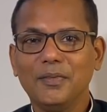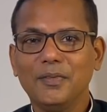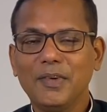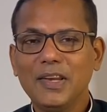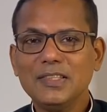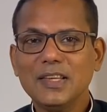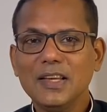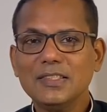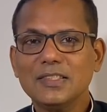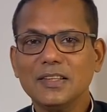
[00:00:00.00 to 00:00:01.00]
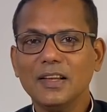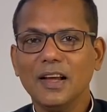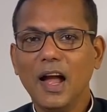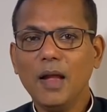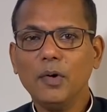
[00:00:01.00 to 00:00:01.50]
when he says,
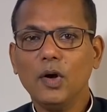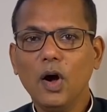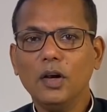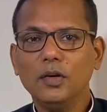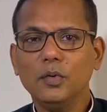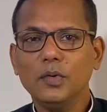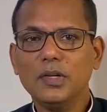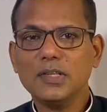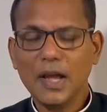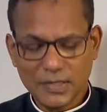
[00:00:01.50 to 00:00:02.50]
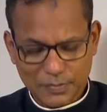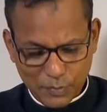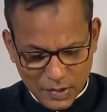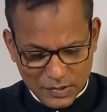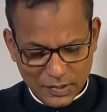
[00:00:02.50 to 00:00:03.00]
I am a God who desires
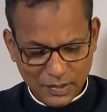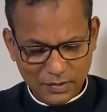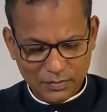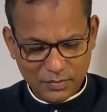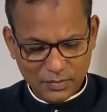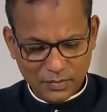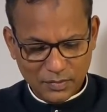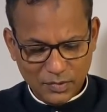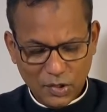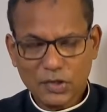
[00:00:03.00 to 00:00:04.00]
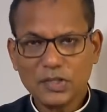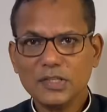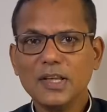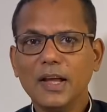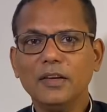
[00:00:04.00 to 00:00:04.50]
mercy, not just
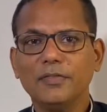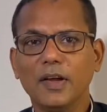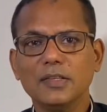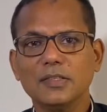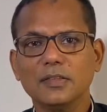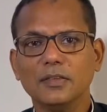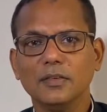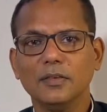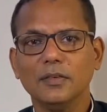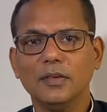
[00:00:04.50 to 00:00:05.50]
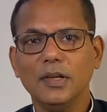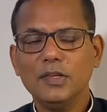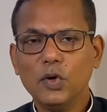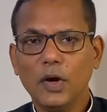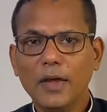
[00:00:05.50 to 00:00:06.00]
sacrifice. Is
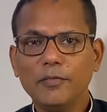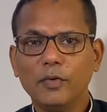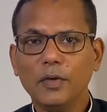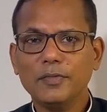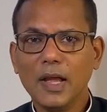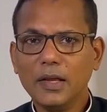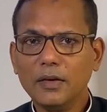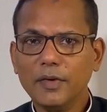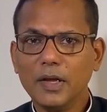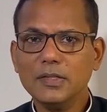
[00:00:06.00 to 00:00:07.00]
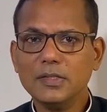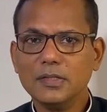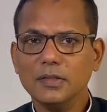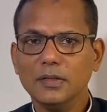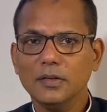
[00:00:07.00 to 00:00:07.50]
your life full of sacrifice,
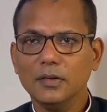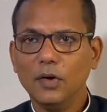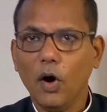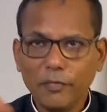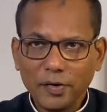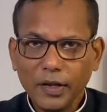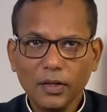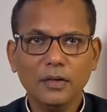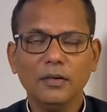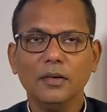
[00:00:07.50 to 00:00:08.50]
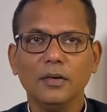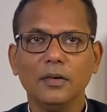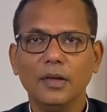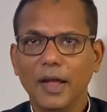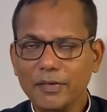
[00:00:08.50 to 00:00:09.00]
offering,
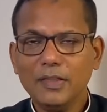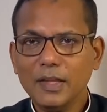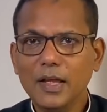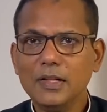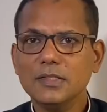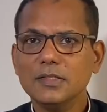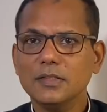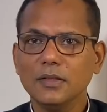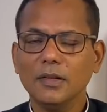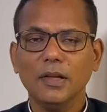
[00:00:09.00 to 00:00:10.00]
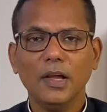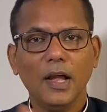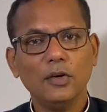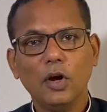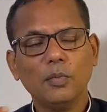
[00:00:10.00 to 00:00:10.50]
everything else,
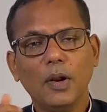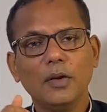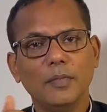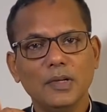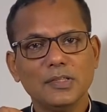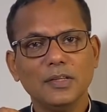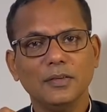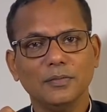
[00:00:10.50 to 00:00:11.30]
and not one of mercy?